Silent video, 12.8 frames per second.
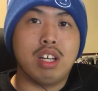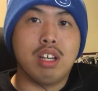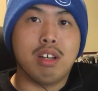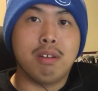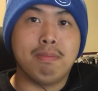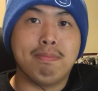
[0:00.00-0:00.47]

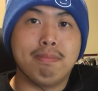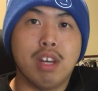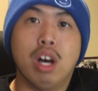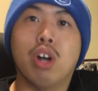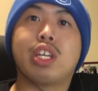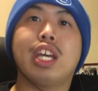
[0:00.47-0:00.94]
Um,
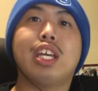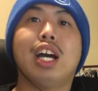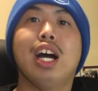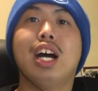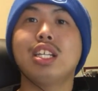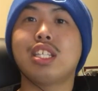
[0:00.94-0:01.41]
okay
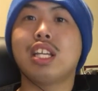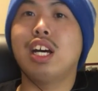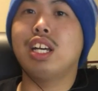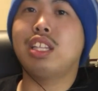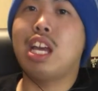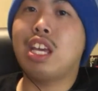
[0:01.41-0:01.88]
guys,
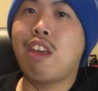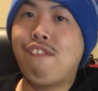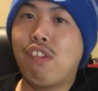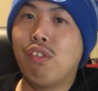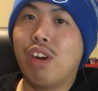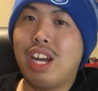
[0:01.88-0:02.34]
uh, thank you
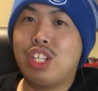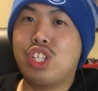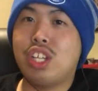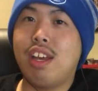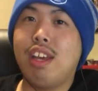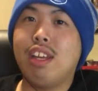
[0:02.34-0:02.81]
for
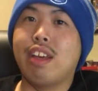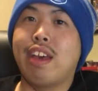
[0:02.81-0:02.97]
watching